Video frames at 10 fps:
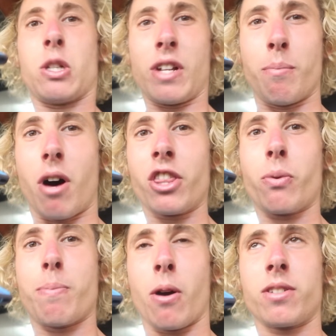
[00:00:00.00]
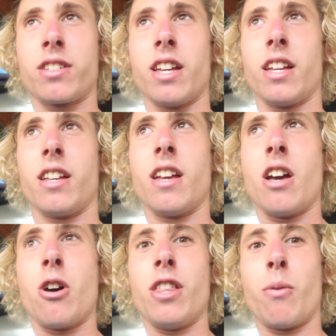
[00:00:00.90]
So in a month we post it
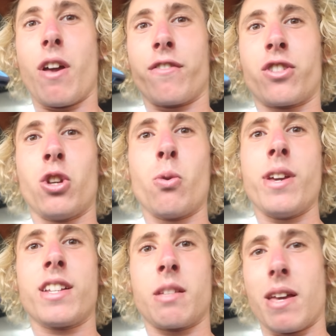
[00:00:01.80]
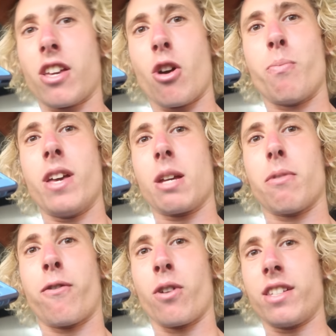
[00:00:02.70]
and then we have two weeks to make it go big
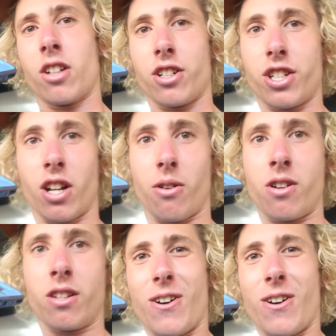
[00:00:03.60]
before they start show.